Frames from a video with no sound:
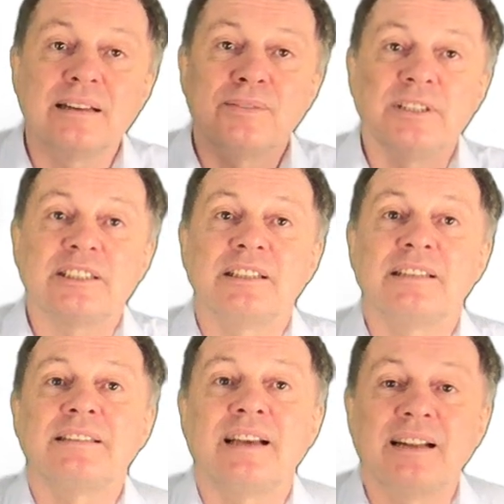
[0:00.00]
which
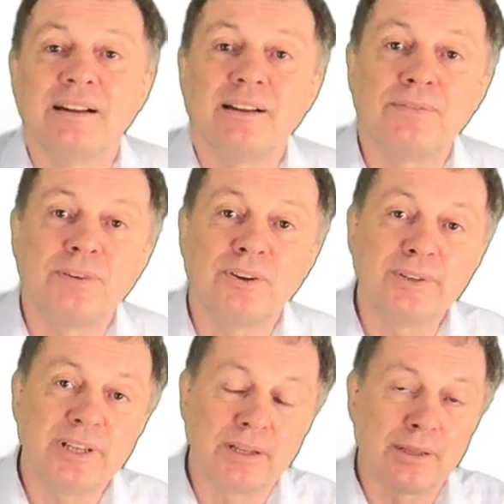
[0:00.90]
is then
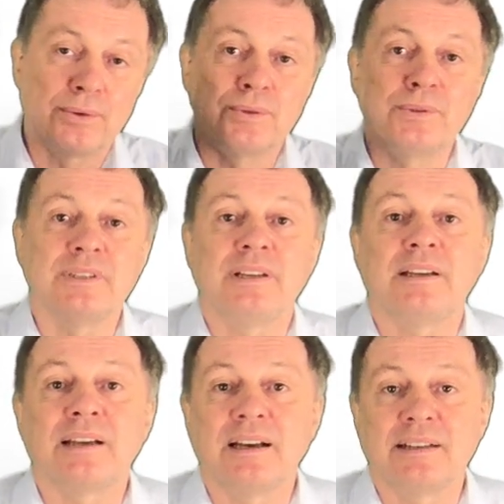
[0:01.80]
flowing through the
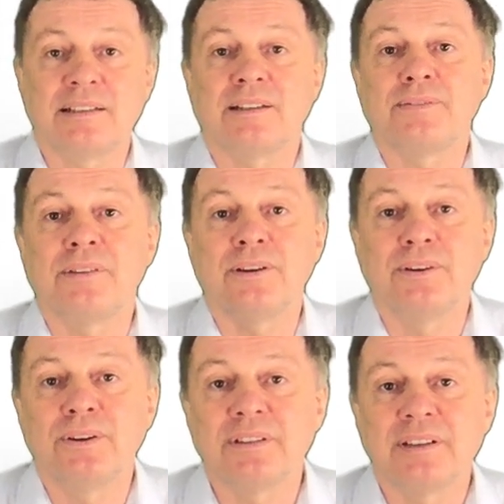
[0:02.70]
crust of the
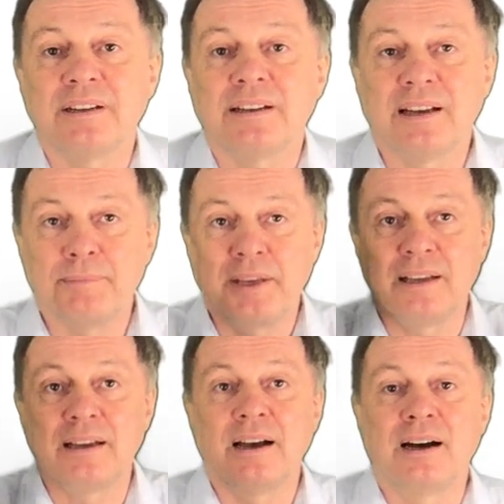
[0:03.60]
Earth and coming
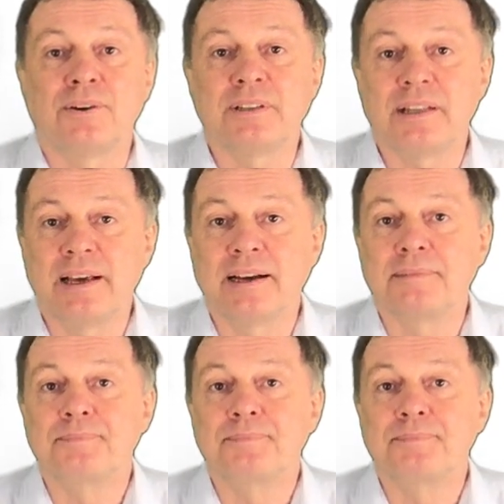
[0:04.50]
out there.